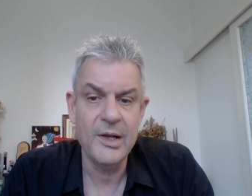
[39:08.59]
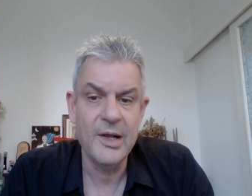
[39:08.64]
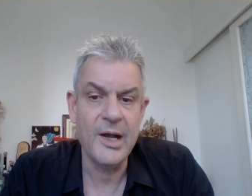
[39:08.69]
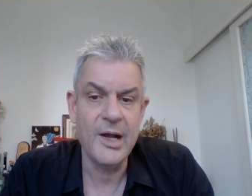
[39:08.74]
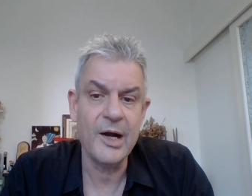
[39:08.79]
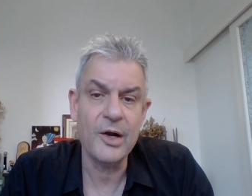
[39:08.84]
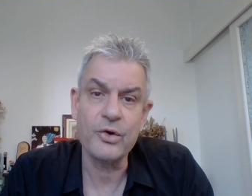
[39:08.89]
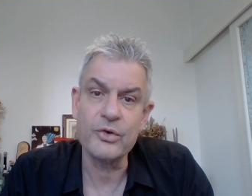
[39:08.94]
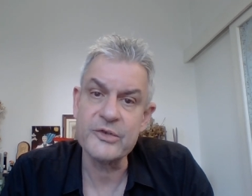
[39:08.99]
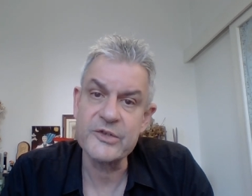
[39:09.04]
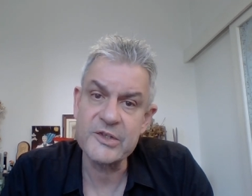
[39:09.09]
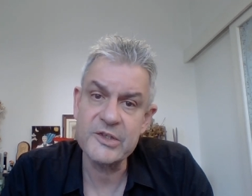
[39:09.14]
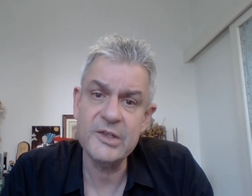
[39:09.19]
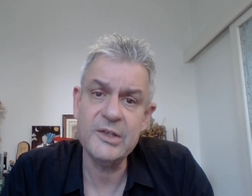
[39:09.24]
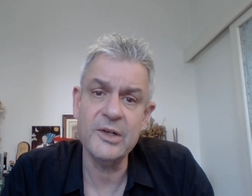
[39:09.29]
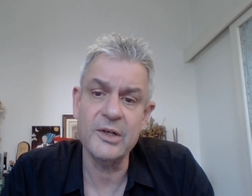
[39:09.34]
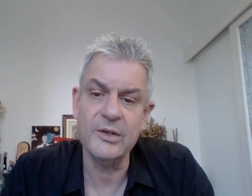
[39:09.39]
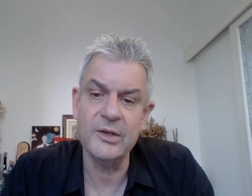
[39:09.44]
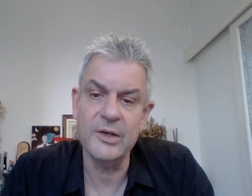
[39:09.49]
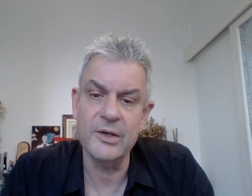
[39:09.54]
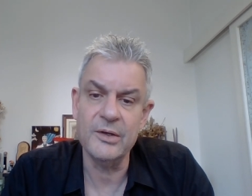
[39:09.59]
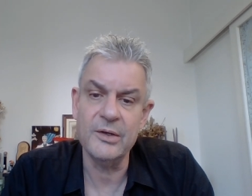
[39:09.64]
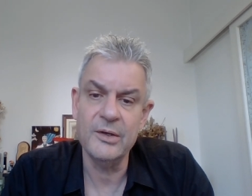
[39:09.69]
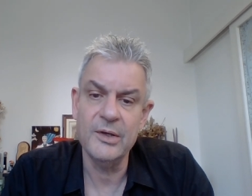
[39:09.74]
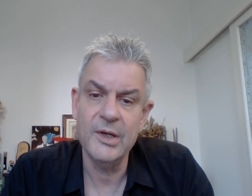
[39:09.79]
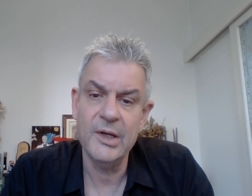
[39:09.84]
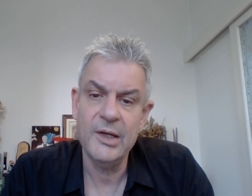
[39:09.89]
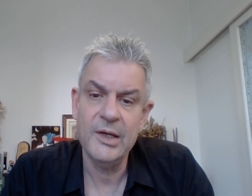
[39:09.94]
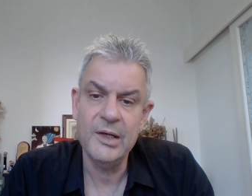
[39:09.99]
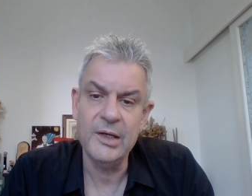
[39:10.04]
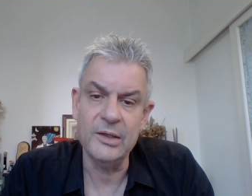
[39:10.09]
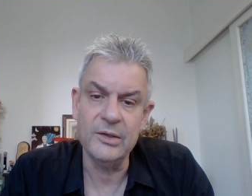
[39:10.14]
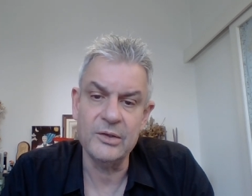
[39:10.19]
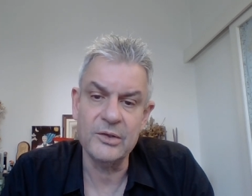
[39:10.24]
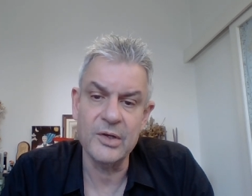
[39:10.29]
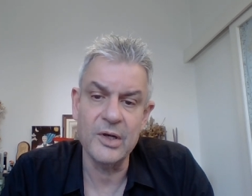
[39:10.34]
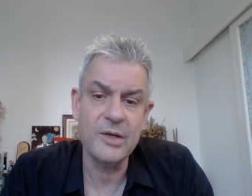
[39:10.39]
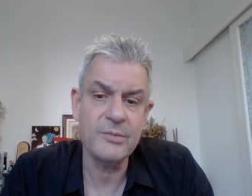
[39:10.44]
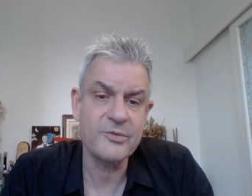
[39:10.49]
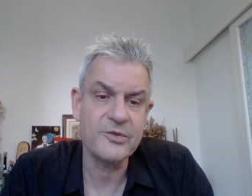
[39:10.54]
are considered here in
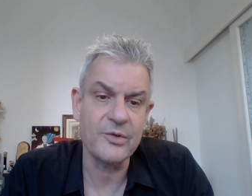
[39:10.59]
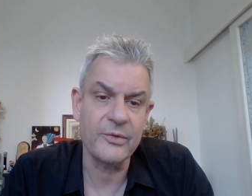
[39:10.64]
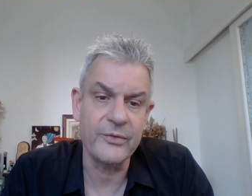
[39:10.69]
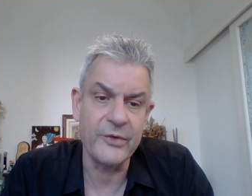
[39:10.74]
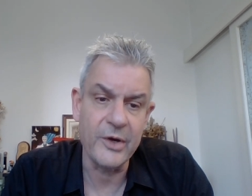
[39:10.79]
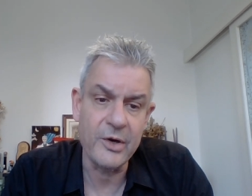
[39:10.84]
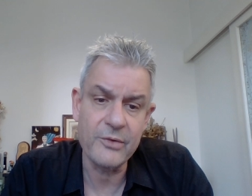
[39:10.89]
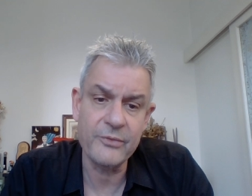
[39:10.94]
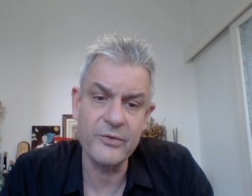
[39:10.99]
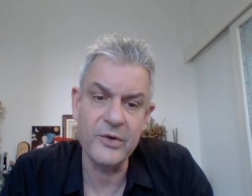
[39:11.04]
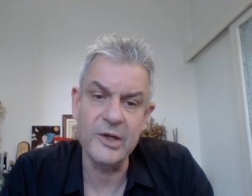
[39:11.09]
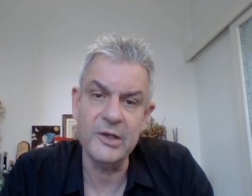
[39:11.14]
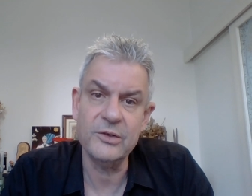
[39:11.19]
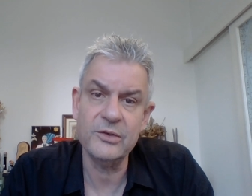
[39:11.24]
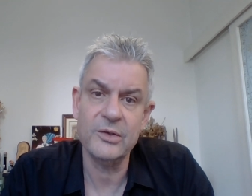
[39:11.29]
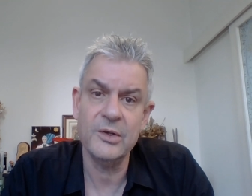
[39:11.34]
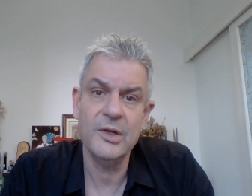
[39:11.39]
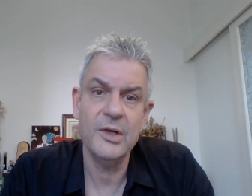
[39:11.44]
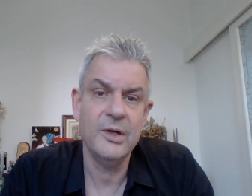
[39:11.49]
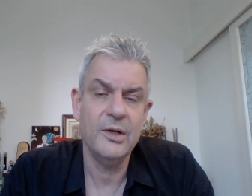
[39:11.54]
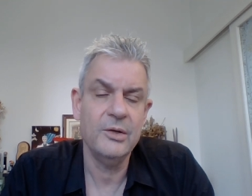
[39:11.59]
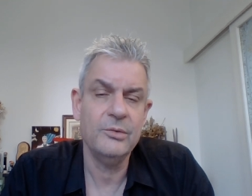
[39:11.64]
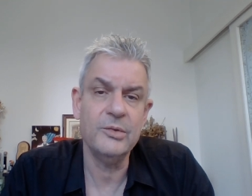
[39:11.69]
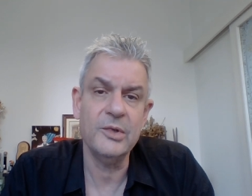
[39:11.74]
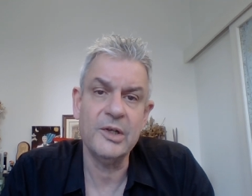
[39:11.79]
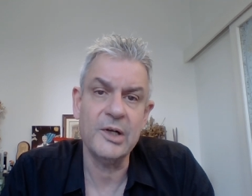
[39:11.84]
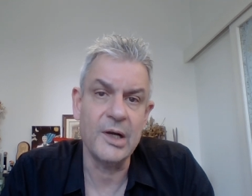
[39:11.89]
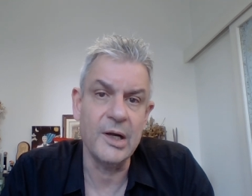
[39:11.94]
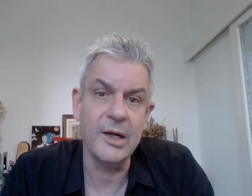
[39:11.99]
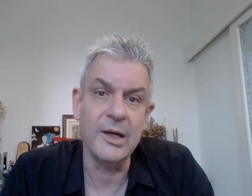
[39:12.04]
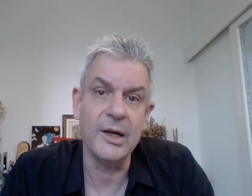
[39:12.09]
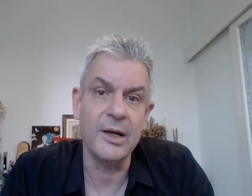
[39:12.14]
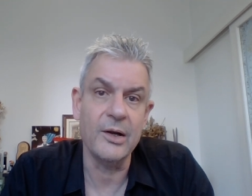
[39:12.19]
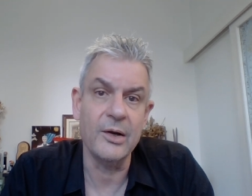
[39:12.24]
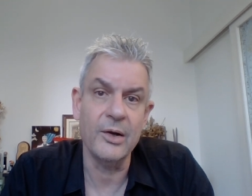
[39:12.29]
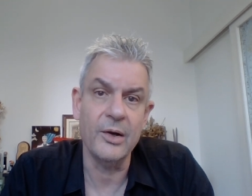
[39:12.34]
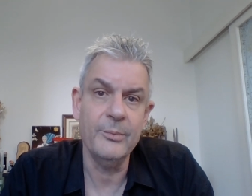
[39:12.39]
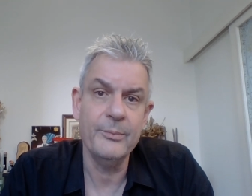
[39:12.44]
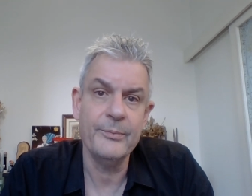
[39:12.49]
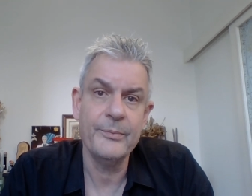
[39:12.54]
terms of their fit with
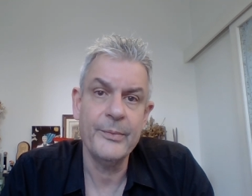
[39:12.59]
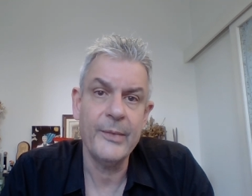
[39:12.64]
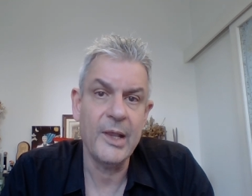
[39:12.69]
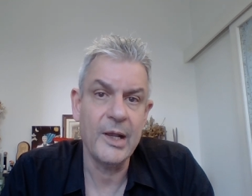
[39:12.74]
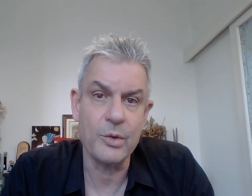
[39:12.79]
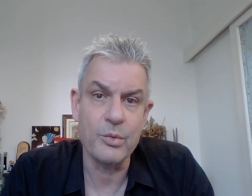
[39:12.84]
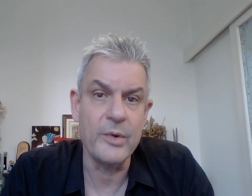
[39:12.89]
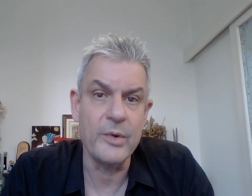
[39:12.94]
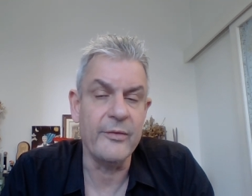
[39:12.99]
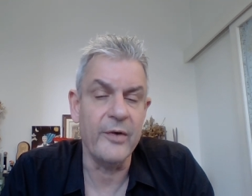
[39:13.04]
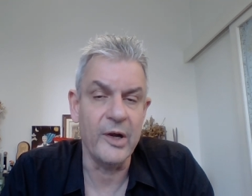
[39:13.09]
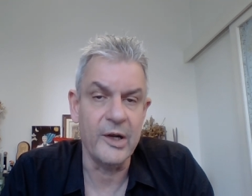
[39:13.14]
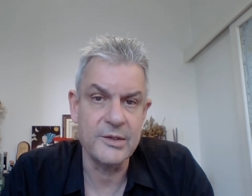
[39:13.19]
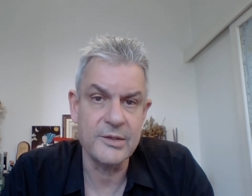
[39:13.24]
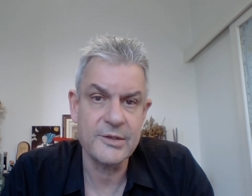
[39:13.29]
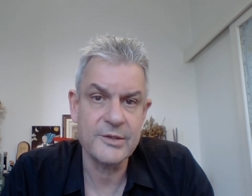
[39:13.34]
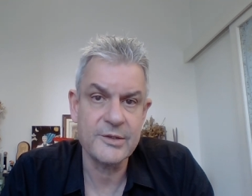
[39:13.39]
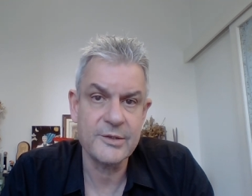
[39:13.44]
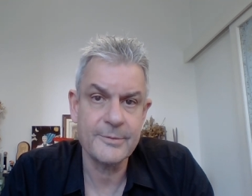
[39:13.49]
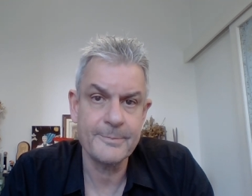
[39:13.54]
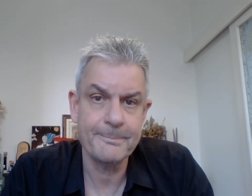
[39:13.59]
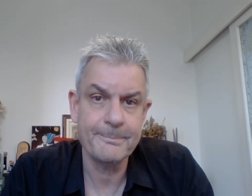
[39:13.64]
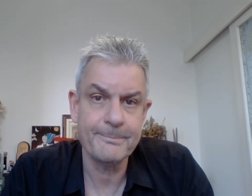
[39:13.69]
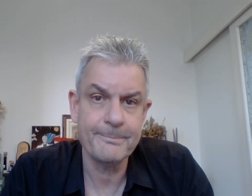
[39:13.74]
clinical equivalence.